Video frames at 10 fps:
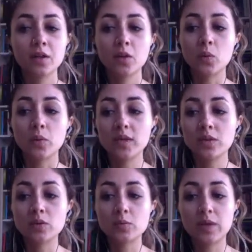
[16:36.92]
with
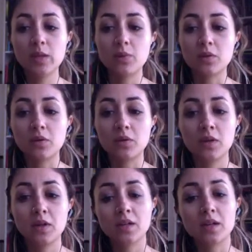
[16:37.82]
those people
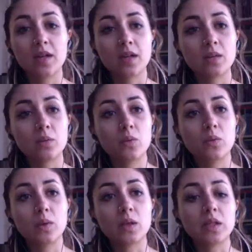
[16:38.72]
that
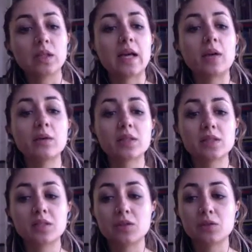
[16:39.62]
will allow
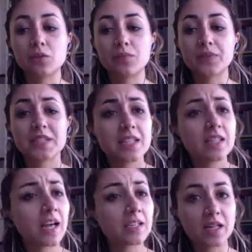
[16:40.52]
us to see
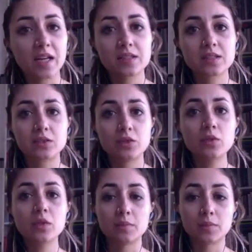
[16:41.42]
that task to
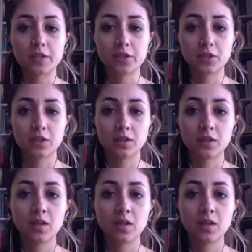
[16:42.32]
completion.